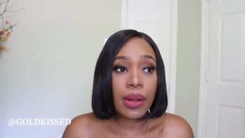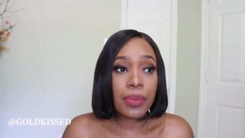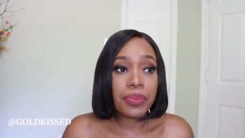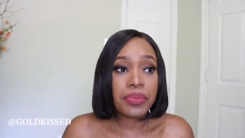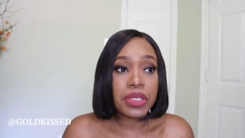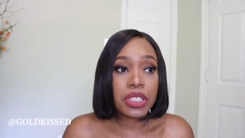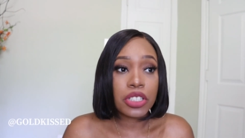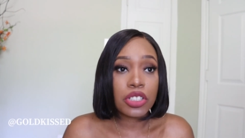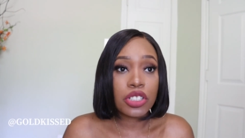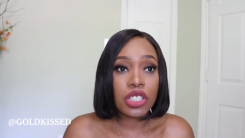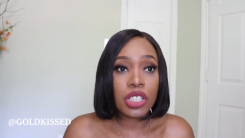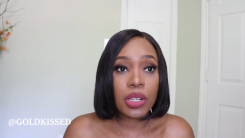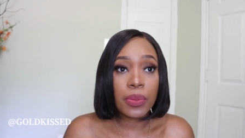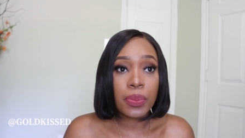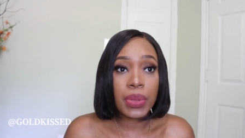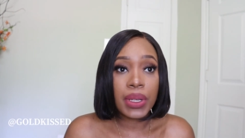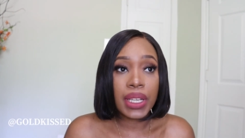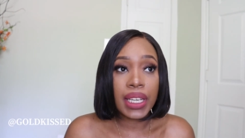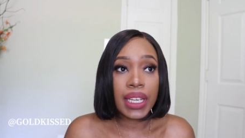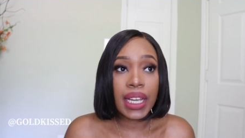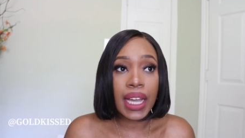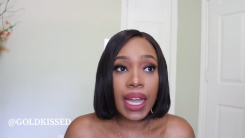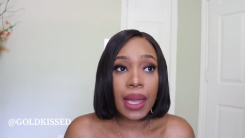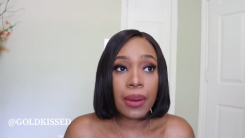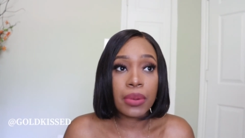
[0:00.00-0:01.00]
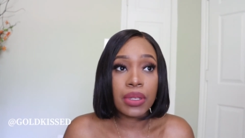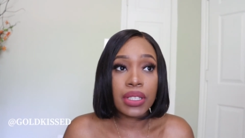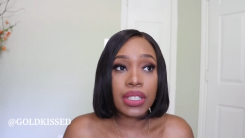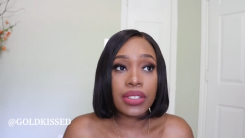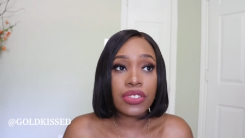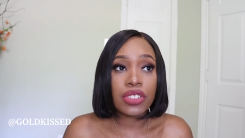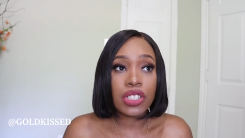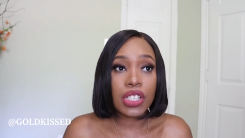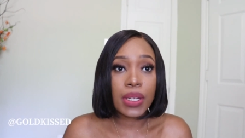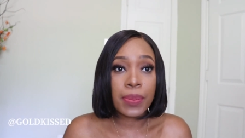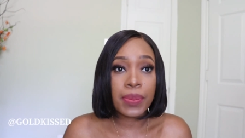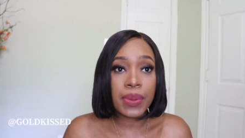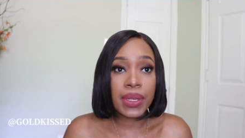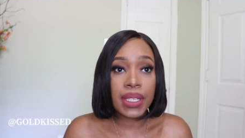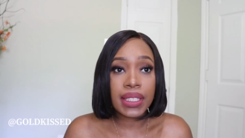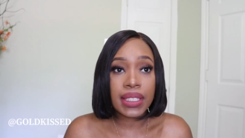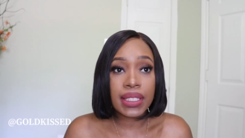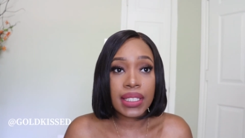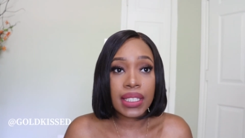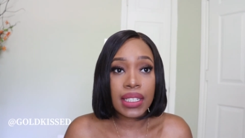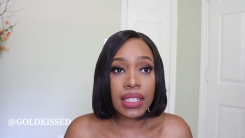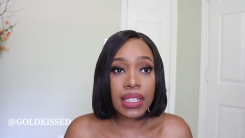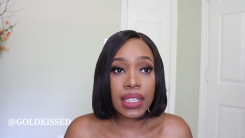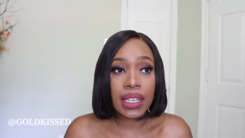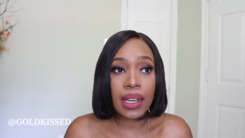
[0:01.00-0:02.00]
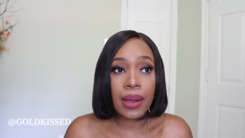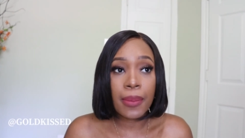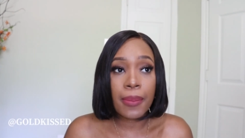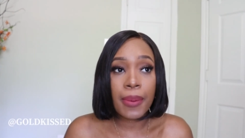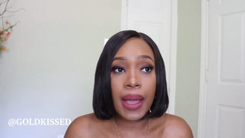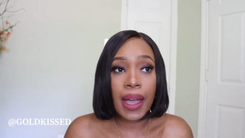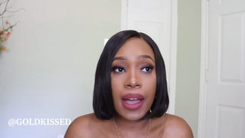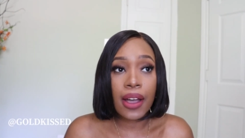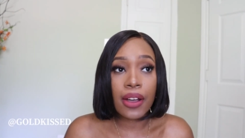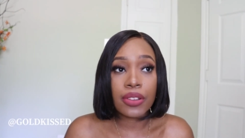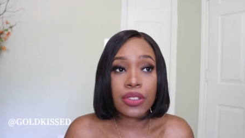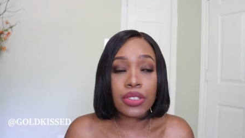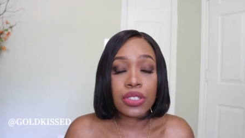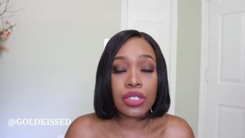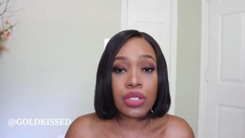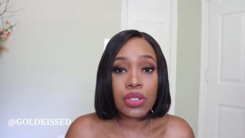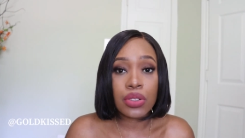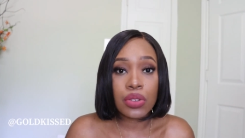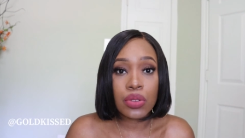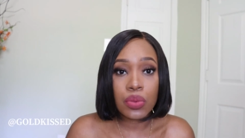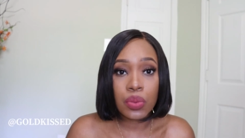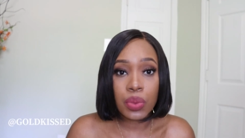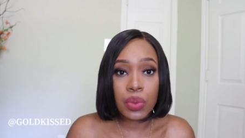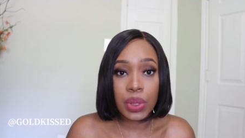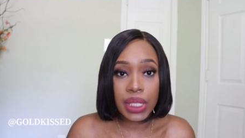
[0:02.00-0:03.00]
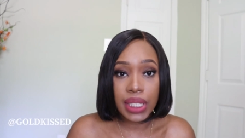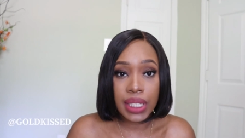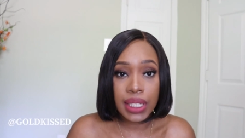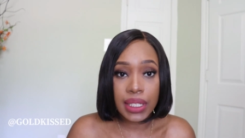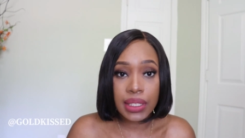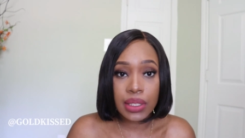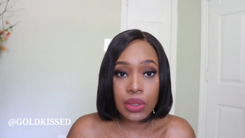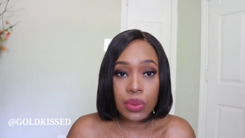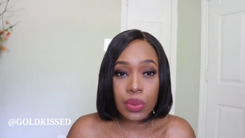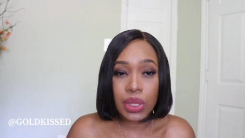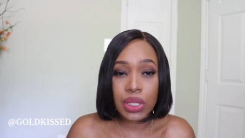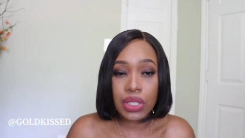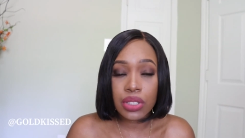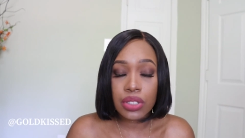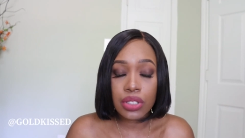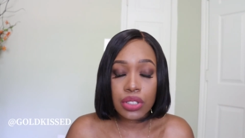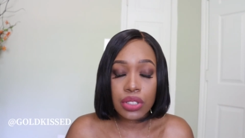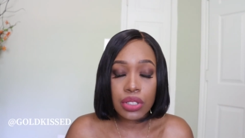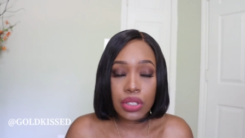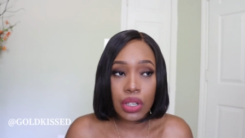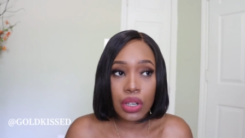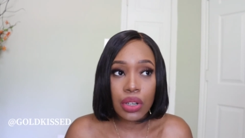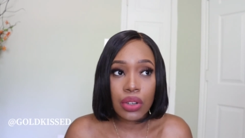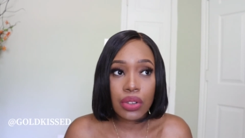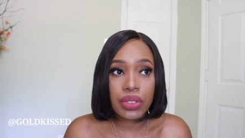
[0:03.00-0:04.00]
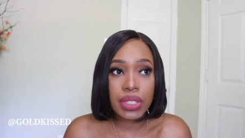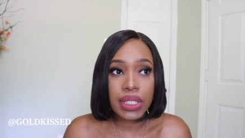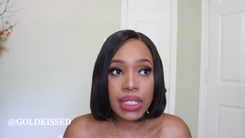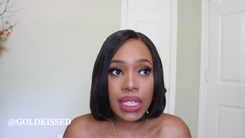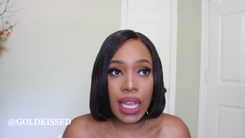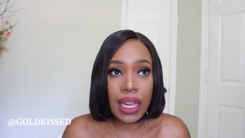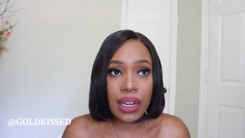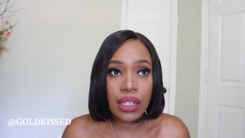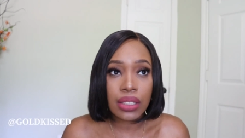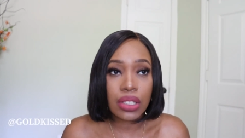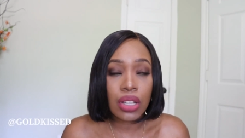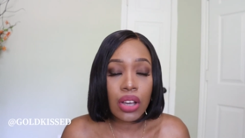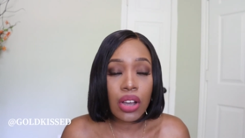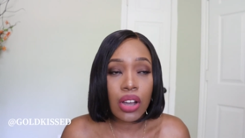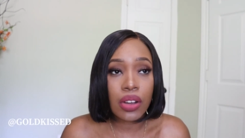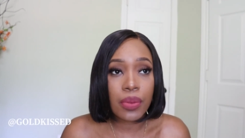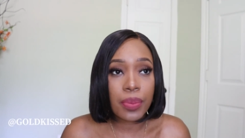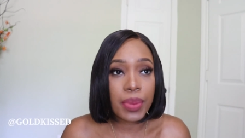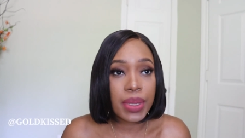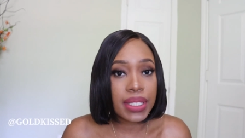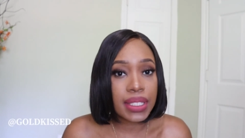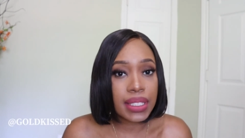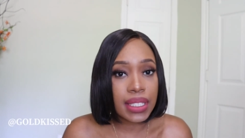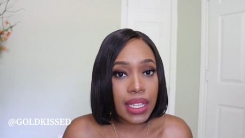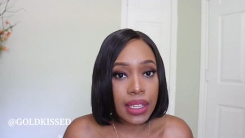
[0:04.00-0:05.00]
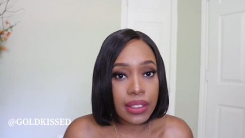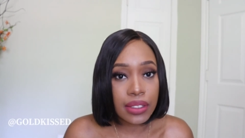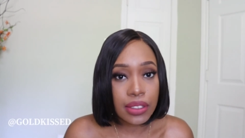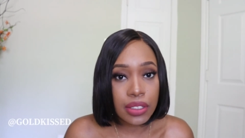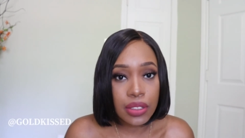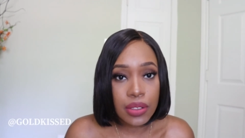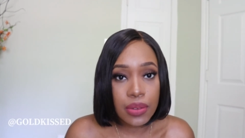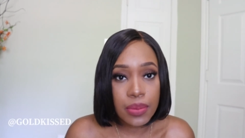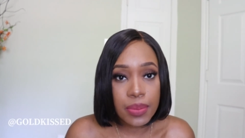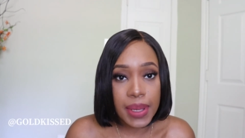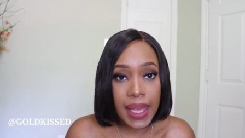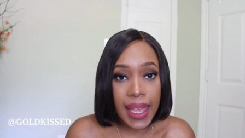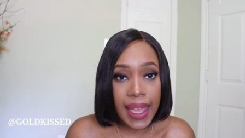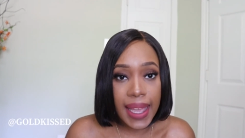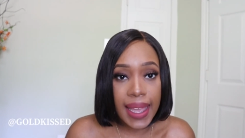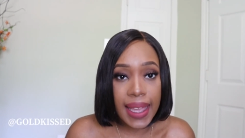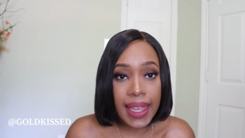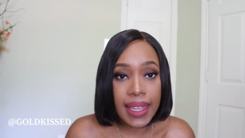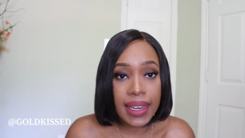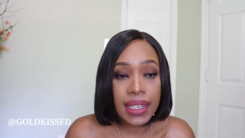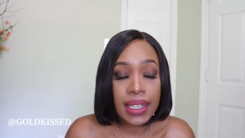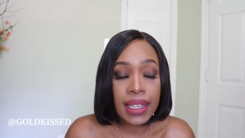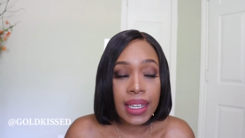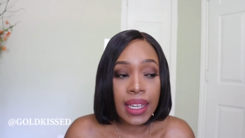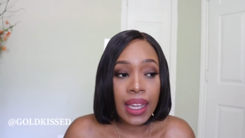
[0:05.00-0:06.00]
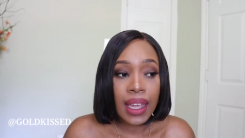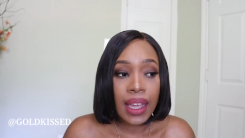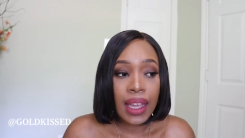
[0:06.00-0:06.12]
Shipping, I believe shipping took about 2 weeks, which, it's kind of long, but it's not too bad.